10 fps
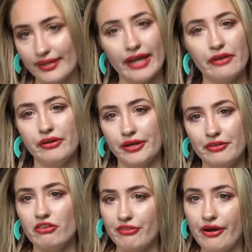I don't know,
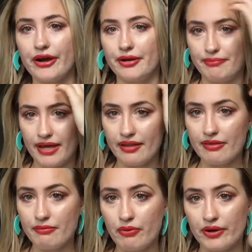it's just hard, but it's
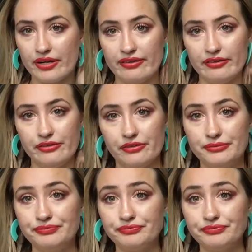important to,